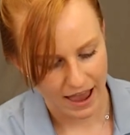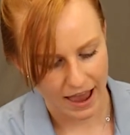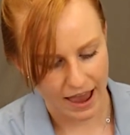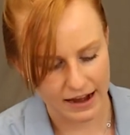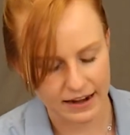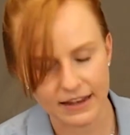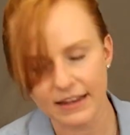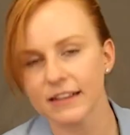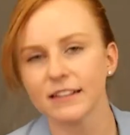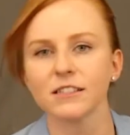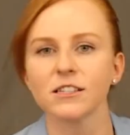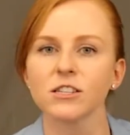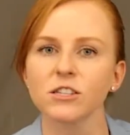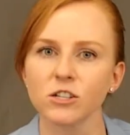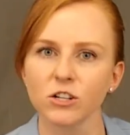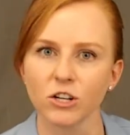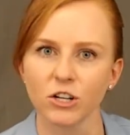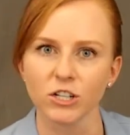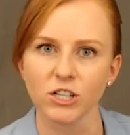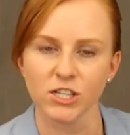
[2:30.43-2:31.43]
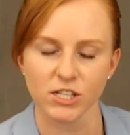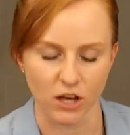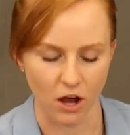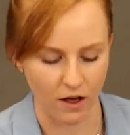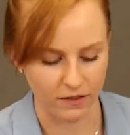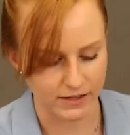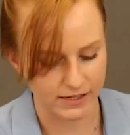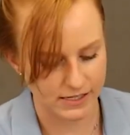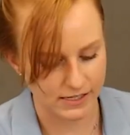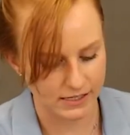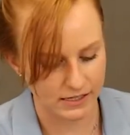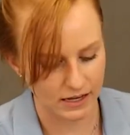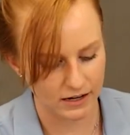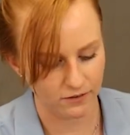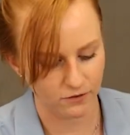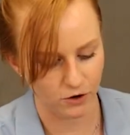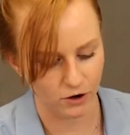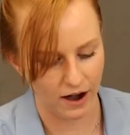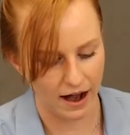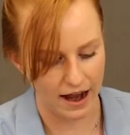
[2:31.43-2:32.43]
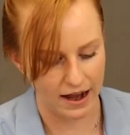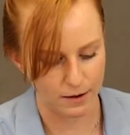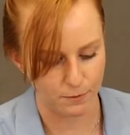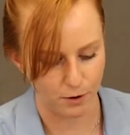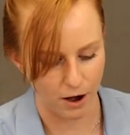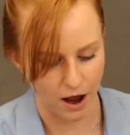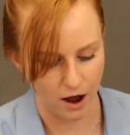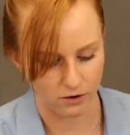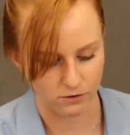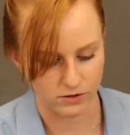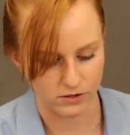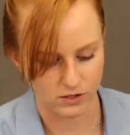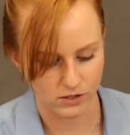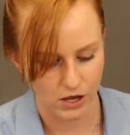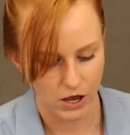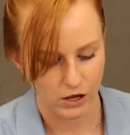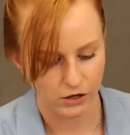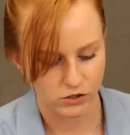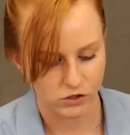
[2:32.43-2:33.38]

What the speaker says: and it inserts on the skin of your eyebrows.